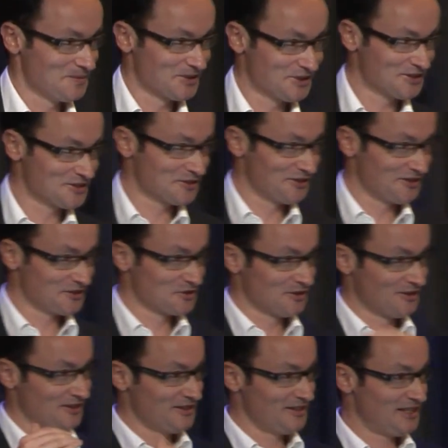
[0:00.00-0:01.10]
because
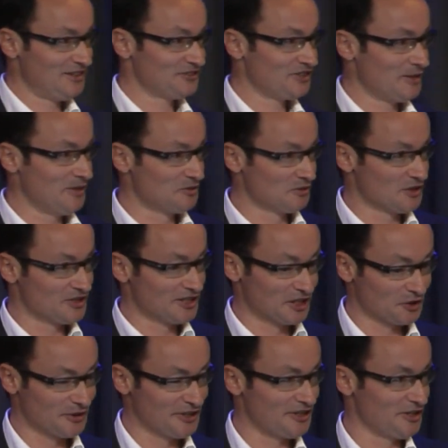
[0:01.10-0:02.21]
the last time it was in
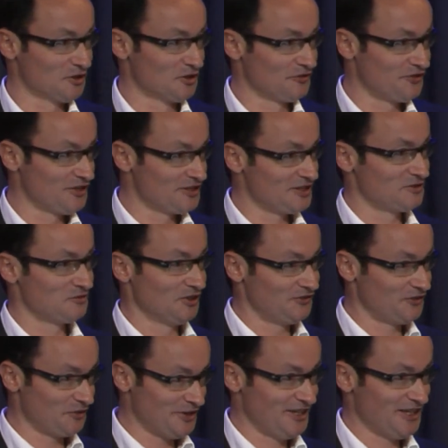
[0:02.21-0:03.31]
Criteo office, it
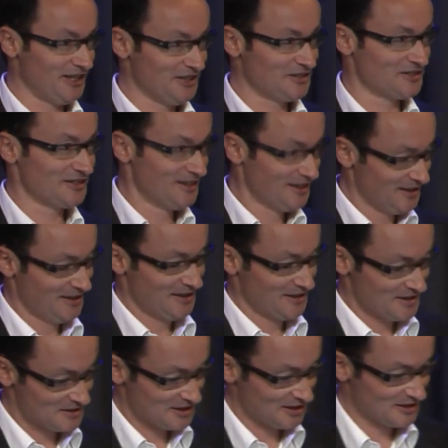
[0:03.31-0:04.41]
was very nice.
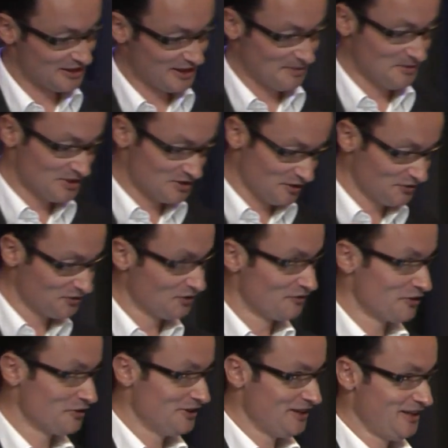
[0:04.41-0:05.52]
That time is also
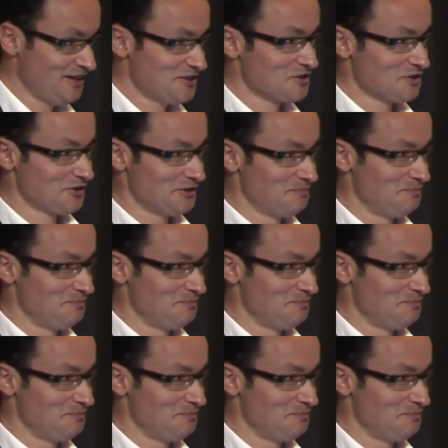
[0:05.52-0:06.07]
very nice, so